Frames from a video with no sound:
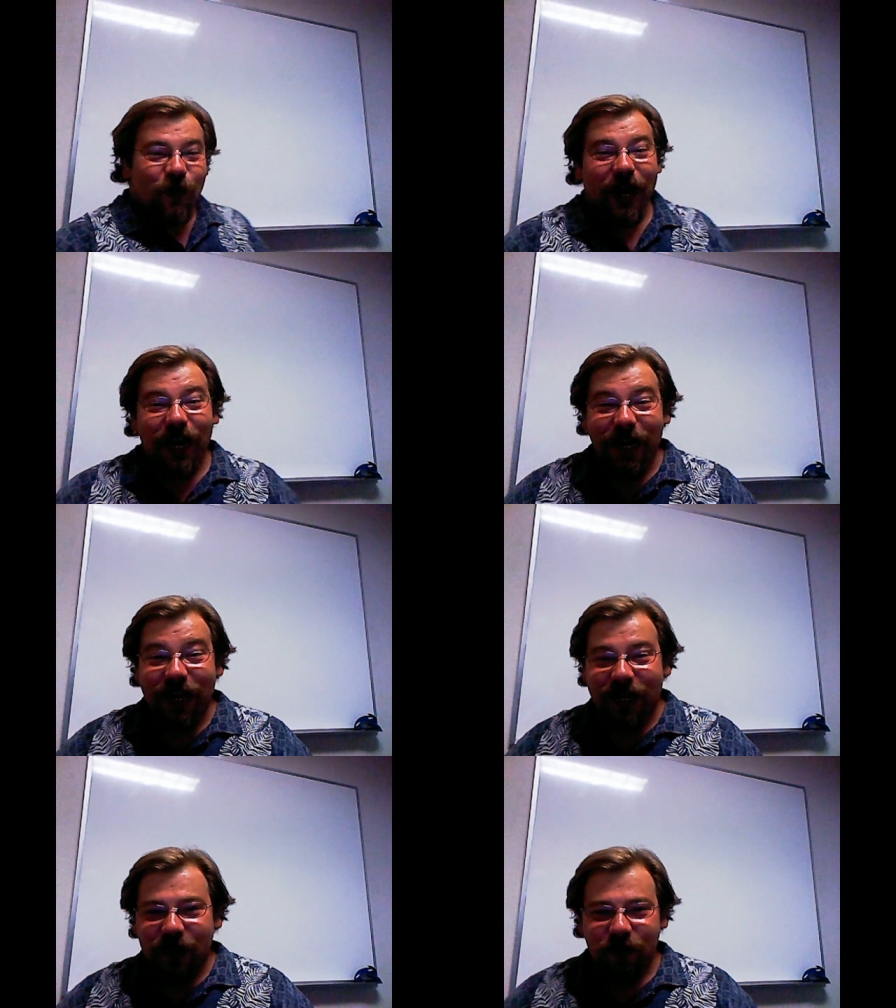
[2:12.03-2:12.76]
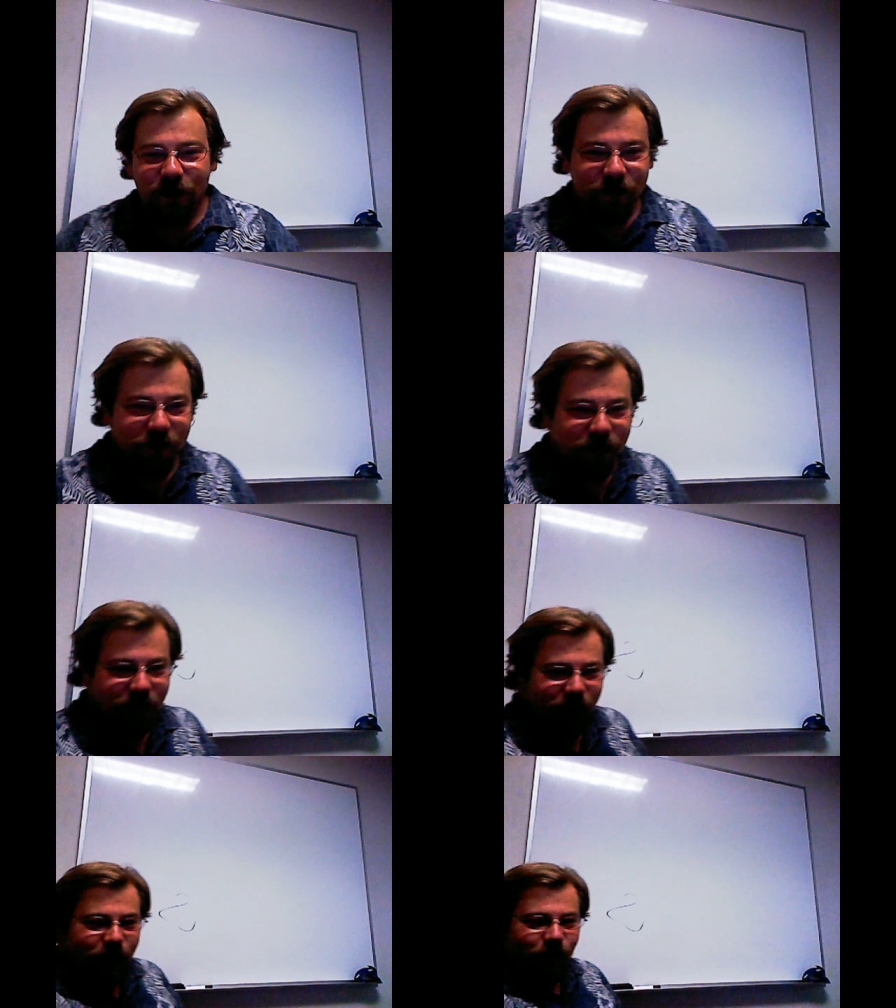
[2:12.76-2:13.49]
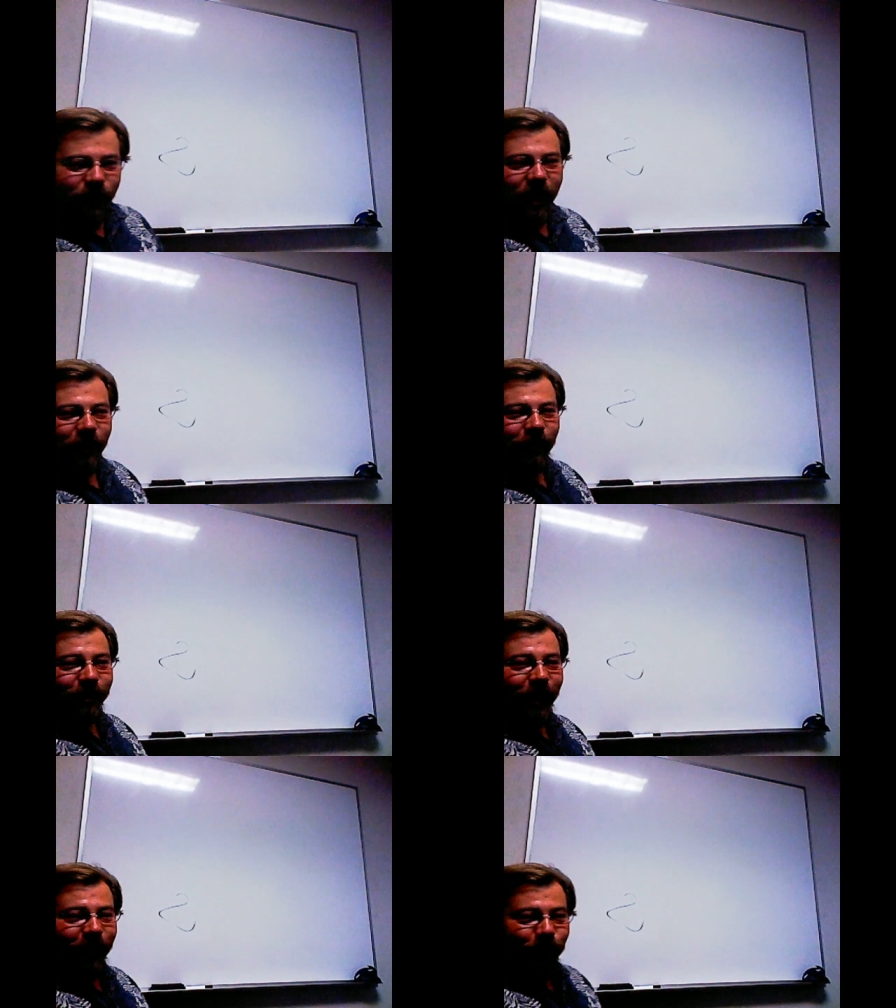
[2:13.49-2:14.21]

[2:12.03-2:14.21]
I like it. Let's see what that looks like.